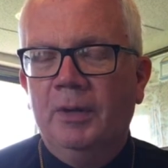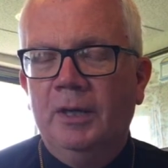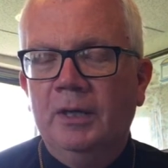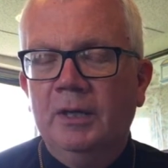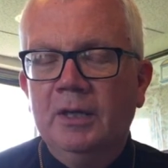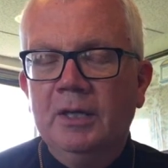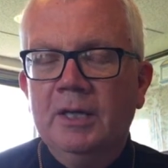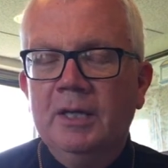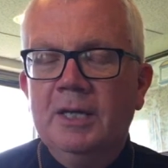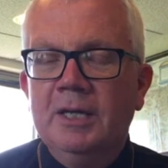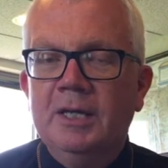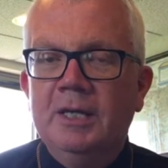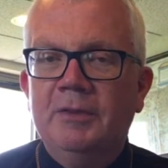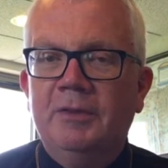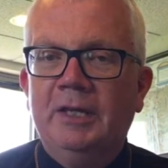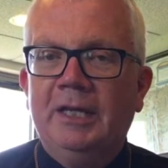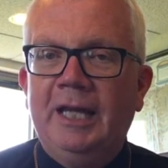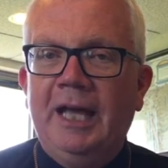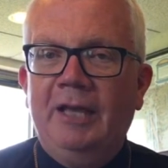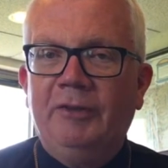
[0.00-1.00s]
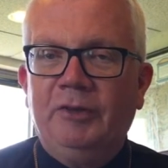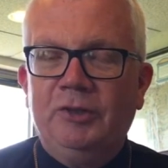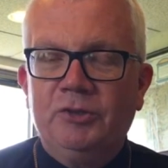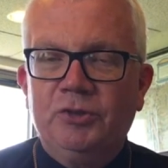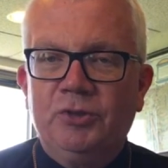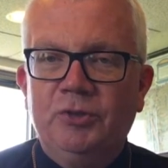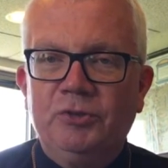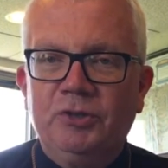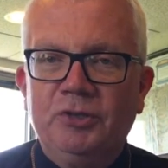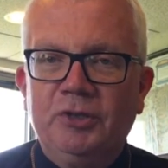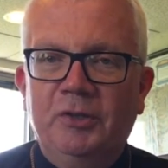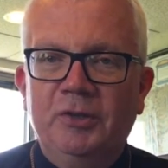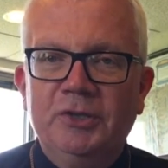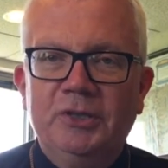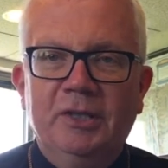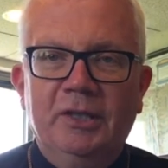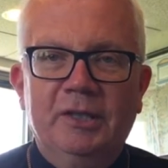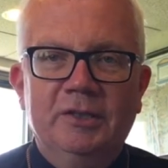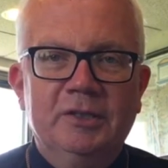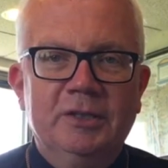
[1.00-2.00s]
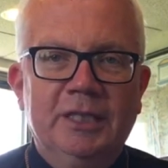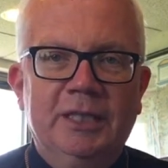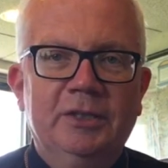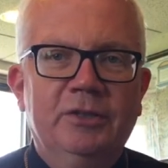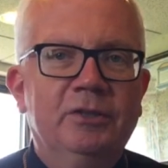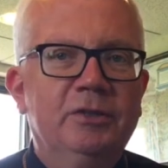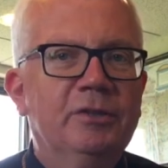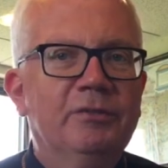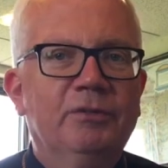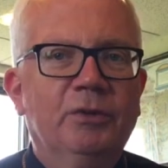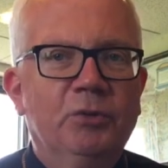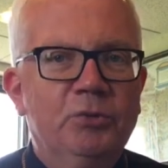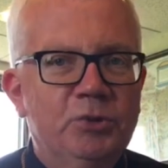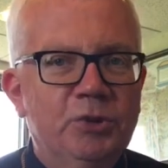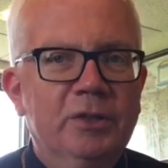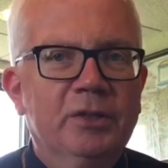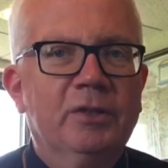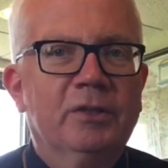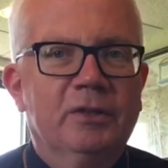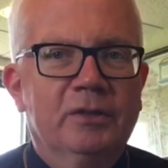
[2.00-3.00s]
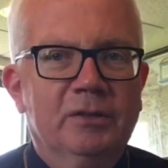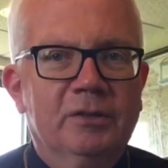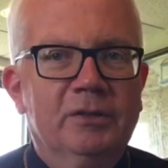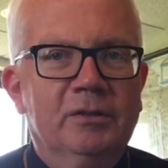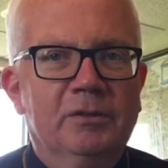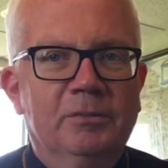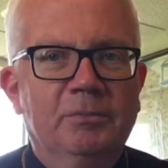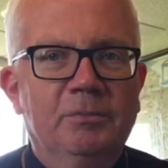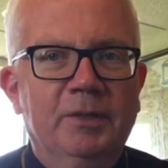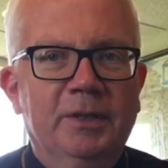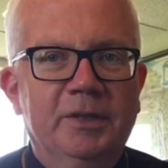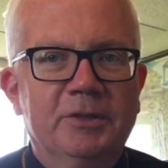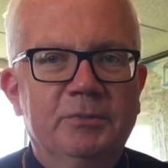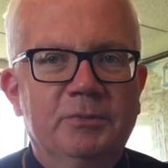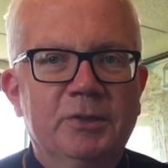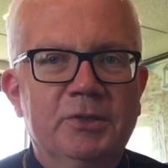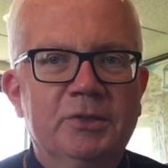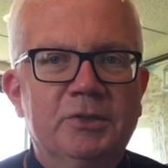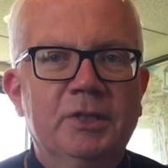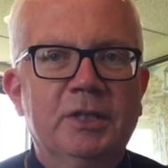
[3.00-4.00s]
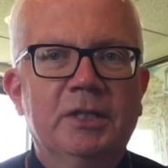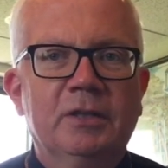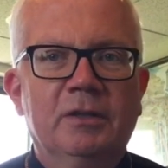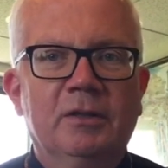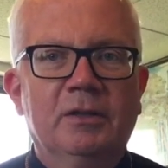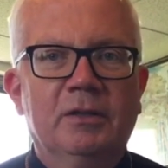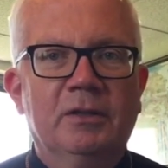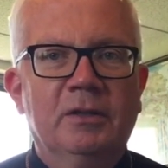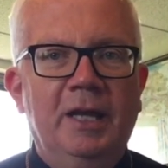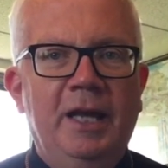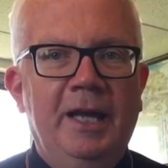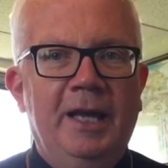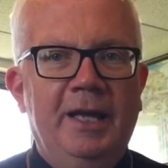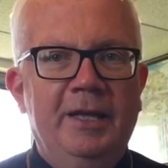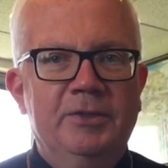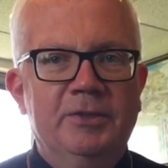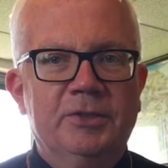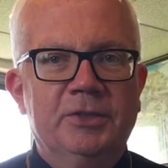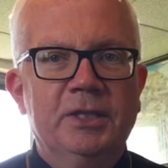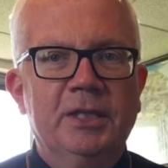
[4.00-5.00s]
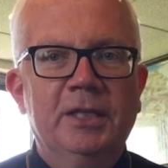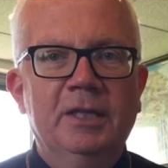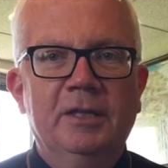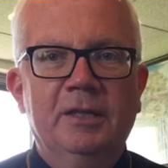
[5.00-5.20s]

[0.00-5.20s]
And the Catholic Church has always had a tender devotion to her because we see her as